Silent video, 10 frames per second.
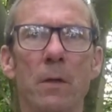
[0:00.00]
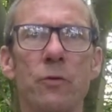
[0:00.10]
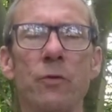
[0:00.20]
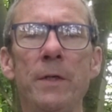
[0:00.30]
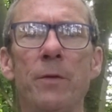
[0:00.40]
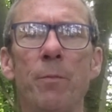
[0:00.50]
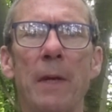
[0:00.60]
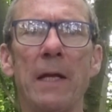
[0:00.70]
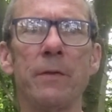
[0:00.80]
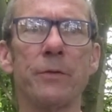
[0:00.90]
Trees and
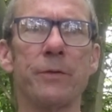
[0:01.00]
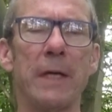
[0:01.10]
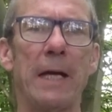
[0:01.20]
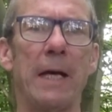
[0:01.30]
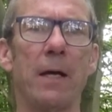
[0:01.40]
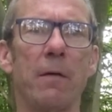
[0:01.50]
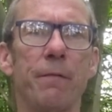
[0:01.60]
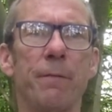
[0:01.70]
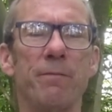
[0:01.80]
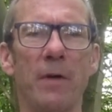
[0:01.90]
plants
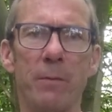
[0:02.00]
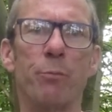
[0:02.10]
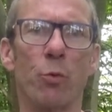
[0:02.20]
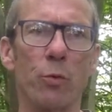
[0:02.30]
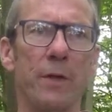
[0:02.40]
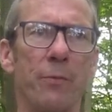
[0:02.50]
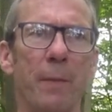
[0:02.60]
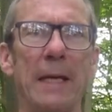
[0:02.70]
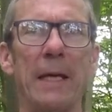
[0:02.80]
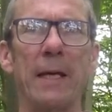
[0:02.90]
have, very broadly
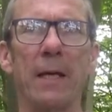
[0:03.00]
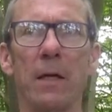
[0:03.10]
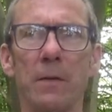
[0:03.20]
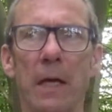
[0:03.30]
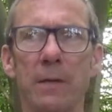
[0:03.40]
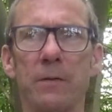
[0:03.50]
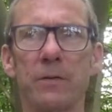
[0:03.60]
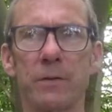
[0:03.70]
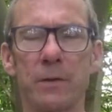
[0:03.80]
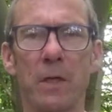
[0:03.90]
speaking, a
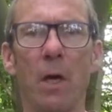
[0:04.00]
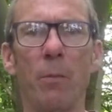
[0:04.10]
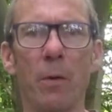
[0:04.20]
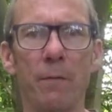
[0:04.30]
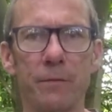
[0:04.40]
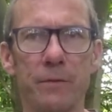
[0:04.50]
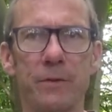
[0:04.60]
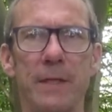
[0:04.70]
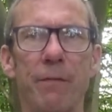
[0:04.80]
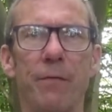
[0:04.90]
couple of
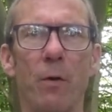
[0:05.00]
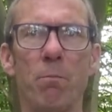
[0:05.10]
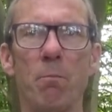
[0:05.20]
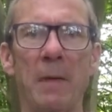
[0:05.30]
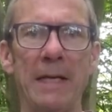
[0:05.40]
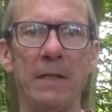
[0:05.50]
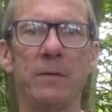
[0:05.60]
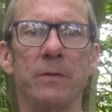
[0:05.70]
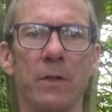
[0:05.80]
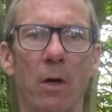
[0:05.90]
different
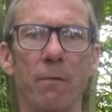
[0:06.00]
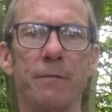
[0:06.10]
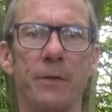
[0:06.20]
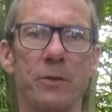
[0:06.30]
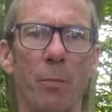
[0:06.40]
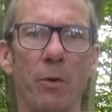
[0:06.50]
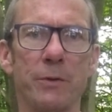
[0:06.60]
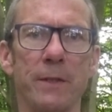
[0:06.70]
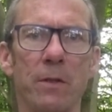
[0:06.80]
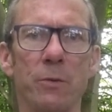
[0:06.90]
means of
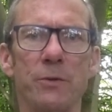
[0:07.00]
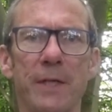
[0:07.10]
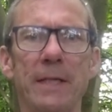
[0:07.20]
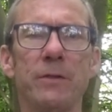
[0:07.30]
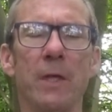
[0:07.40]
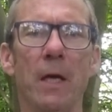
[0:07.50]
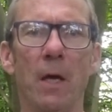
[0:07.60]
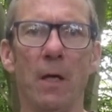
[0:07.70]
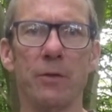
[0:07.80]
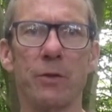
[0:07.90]
dispersing those seeds.
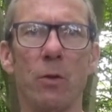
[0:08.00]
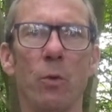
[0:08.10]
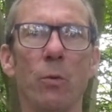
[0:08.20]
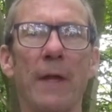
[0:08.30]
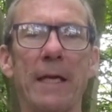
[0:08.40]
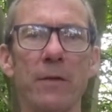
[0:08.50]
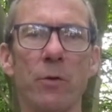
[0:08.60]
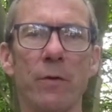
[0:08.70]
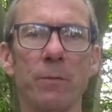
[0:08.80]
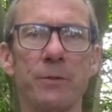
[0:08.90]
So they can
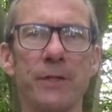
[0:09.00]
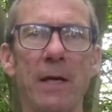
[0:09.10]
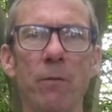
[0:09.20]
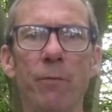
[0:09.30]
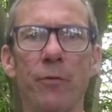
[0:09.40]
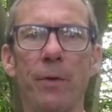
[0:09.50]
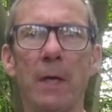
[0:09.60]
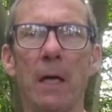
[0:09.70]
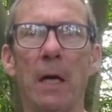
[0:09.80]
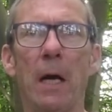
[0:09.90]
do it themselves,
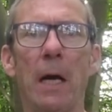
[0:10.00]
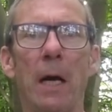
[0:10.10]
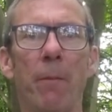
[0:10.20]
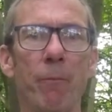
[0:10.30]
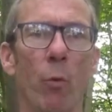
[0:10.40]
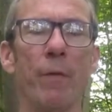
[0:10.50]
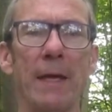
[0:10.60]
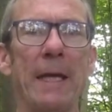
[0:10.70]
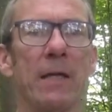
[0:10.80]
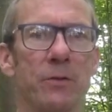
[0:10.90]
or
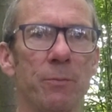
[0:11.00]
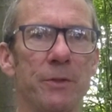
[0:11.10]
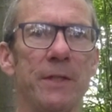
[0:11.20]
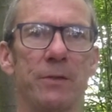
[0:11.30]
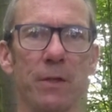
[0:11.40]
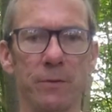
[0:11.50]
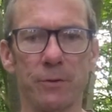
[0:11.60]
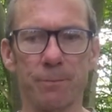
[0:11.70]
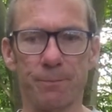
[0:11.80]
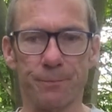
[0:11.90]
they can get some assistance.